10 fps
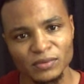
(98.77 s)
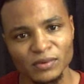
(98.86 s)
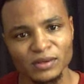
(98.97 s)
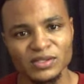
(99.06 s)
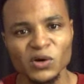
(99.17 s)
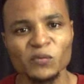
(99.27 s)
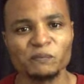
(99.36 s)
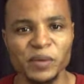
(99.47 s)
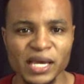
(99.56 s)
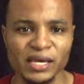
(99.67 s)
So
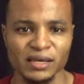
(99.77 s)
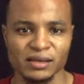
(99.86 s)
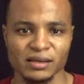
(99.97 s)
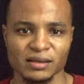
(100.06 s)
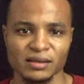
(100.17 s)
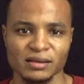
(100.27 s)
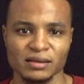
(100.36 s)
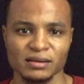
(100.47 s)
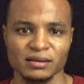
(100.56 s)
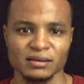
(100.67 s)
be it.
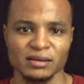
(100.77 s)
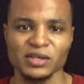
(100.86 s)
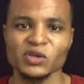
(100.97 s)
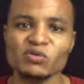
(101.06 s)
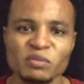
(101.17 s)
You